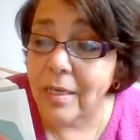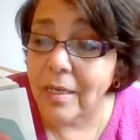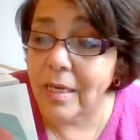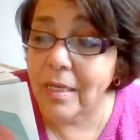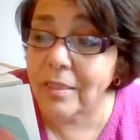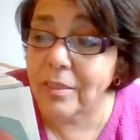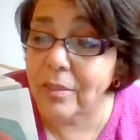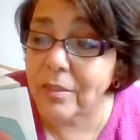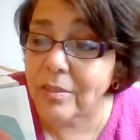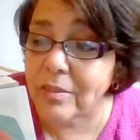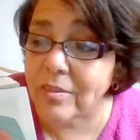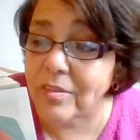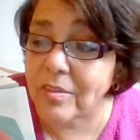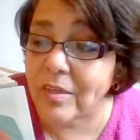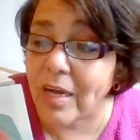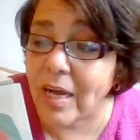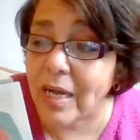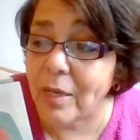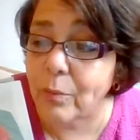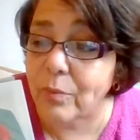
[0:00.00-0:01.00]
until the
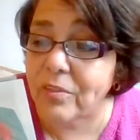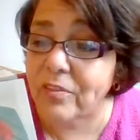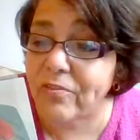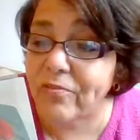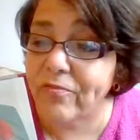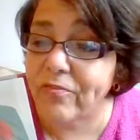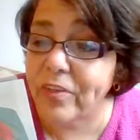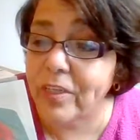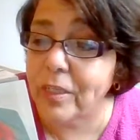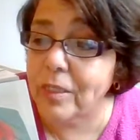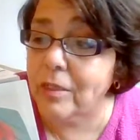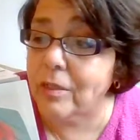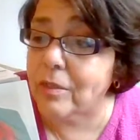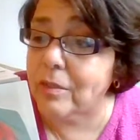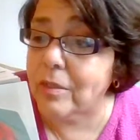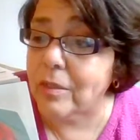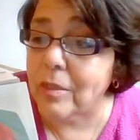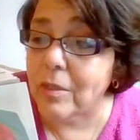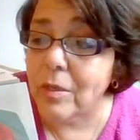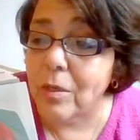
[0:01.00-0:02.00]
sky was
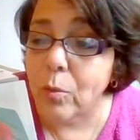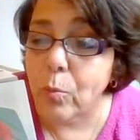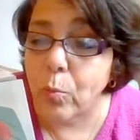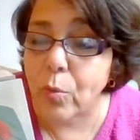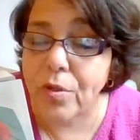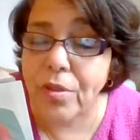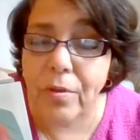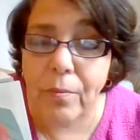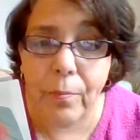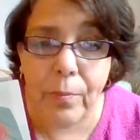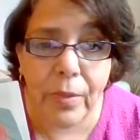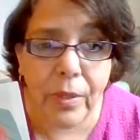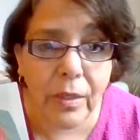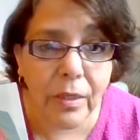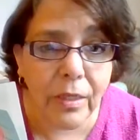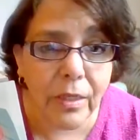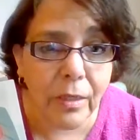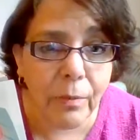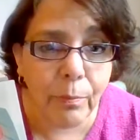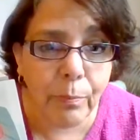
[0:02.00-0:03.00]
filled with a
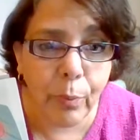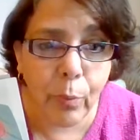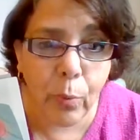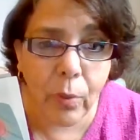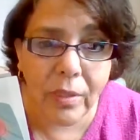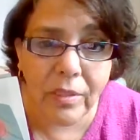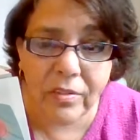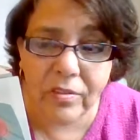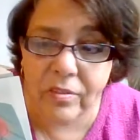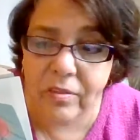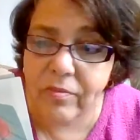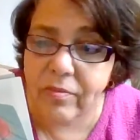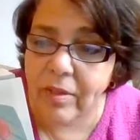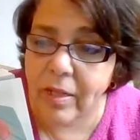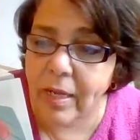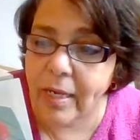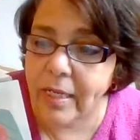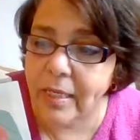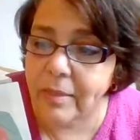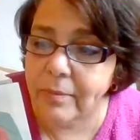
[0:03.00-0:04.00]
million points of
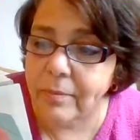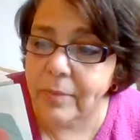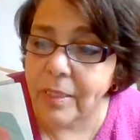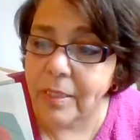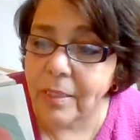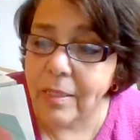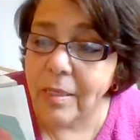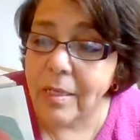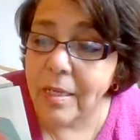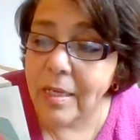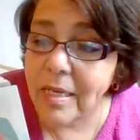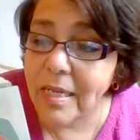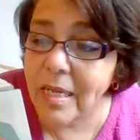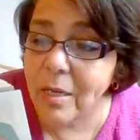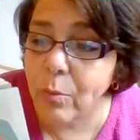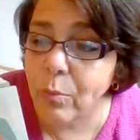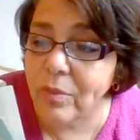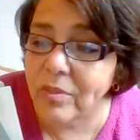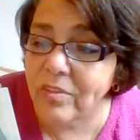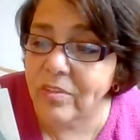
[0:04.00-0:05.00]
light.
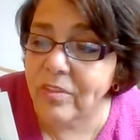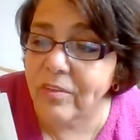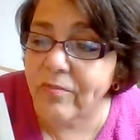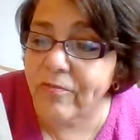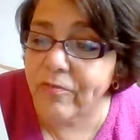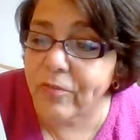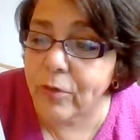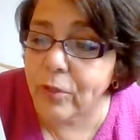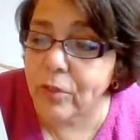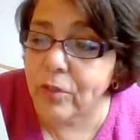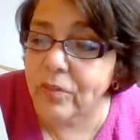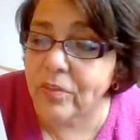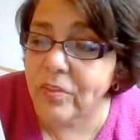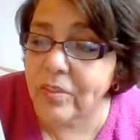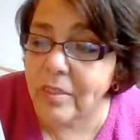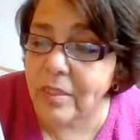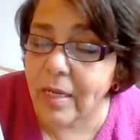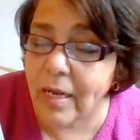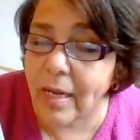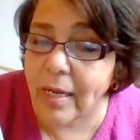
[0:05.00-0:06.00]
It was the first
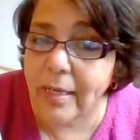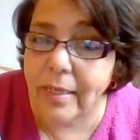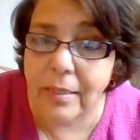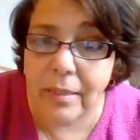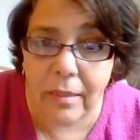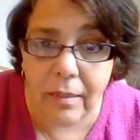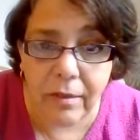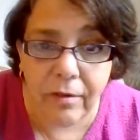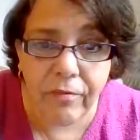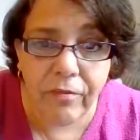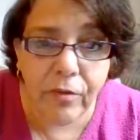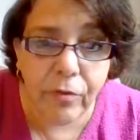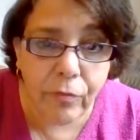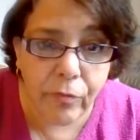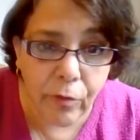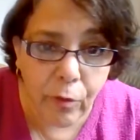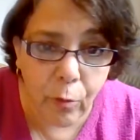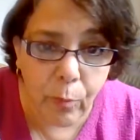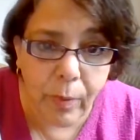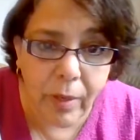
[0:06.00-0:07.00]
night of the
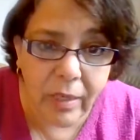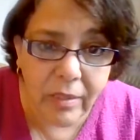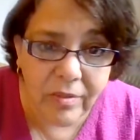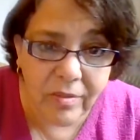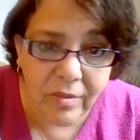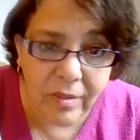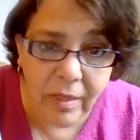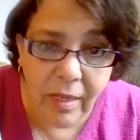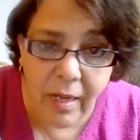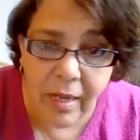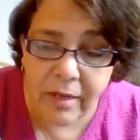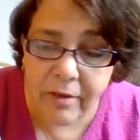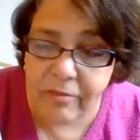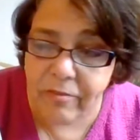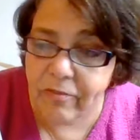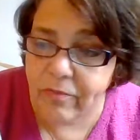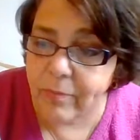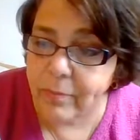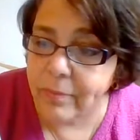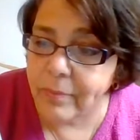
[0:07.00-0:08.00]
robot's
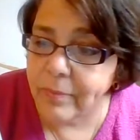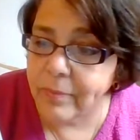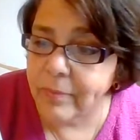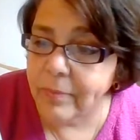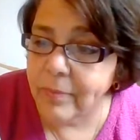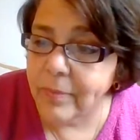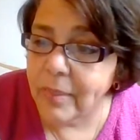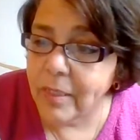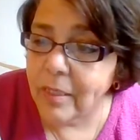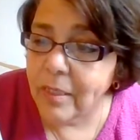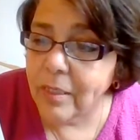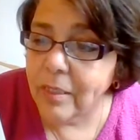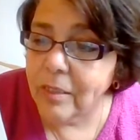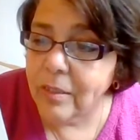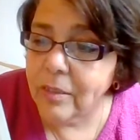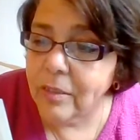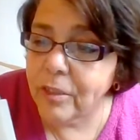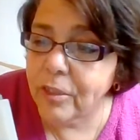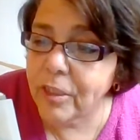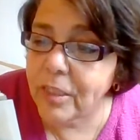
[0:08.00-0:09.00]
life.
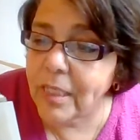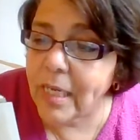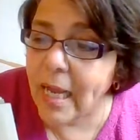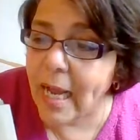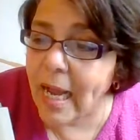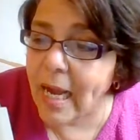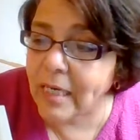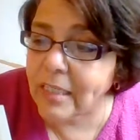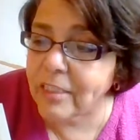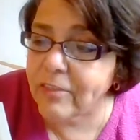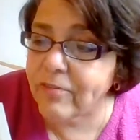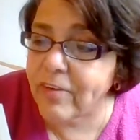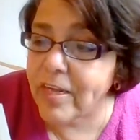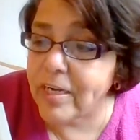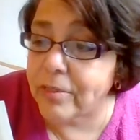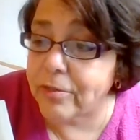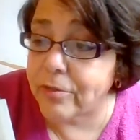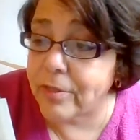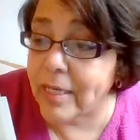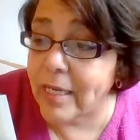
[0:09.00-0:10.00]
She
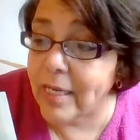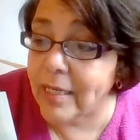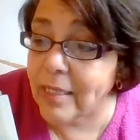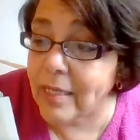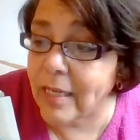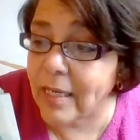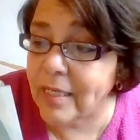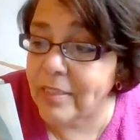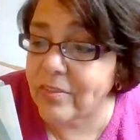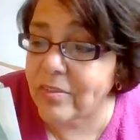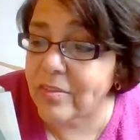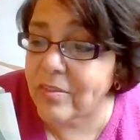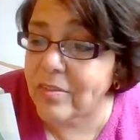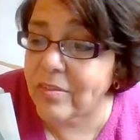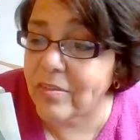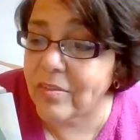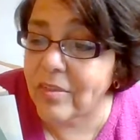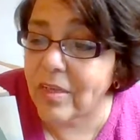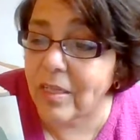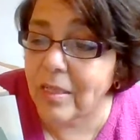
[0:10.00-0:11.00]
activated her headlights and
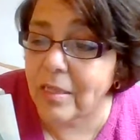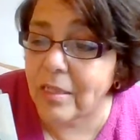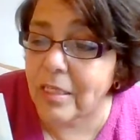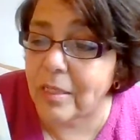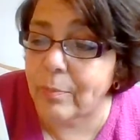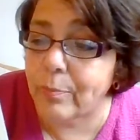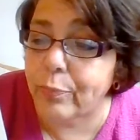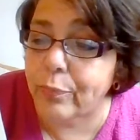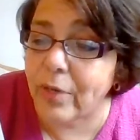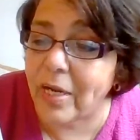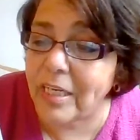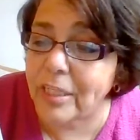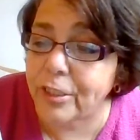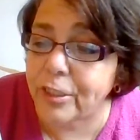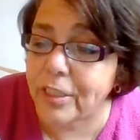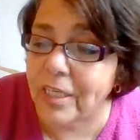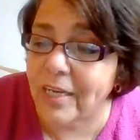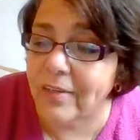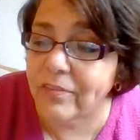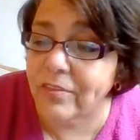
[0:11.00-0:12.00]
suddenly bright
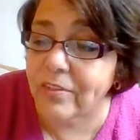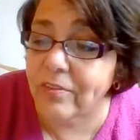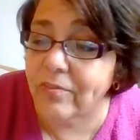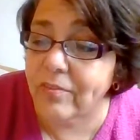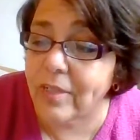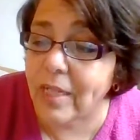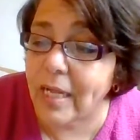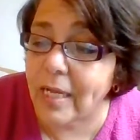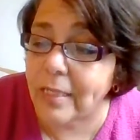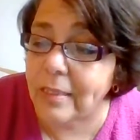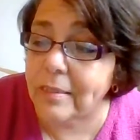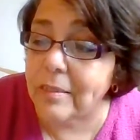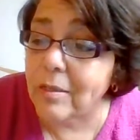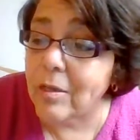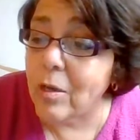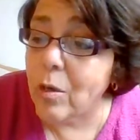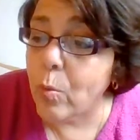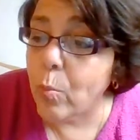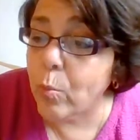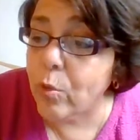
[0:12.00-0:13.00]
shafts of light
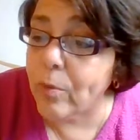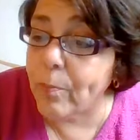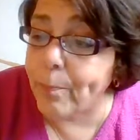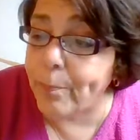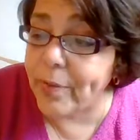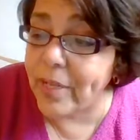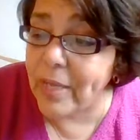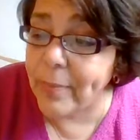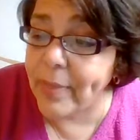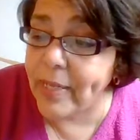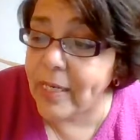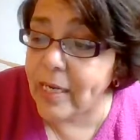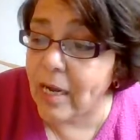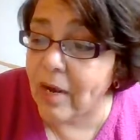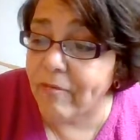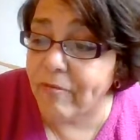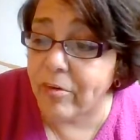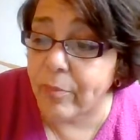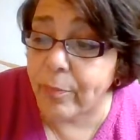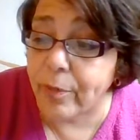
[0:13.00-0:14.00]
were beaming
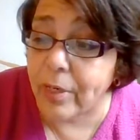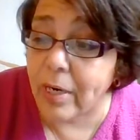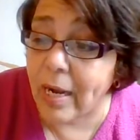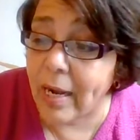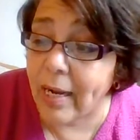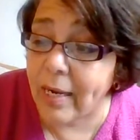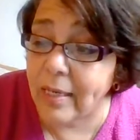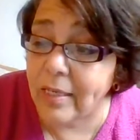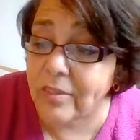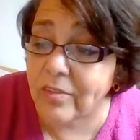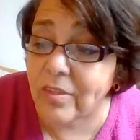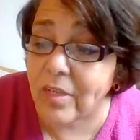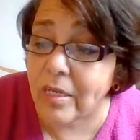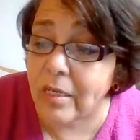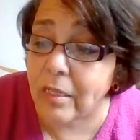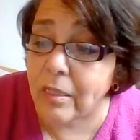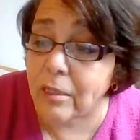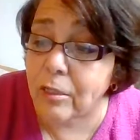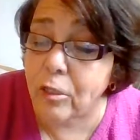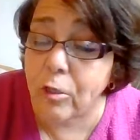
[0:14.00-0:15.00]
out from her eyes and
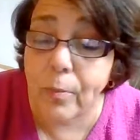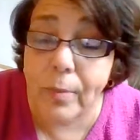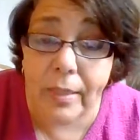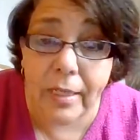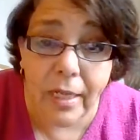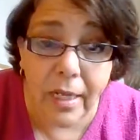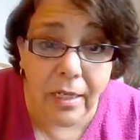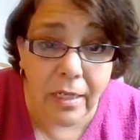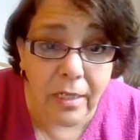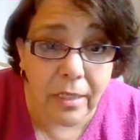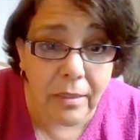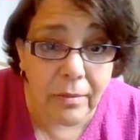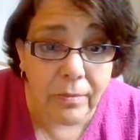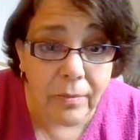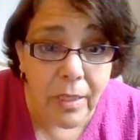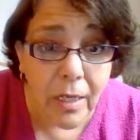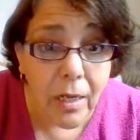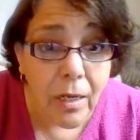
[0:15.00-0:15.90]
illuminating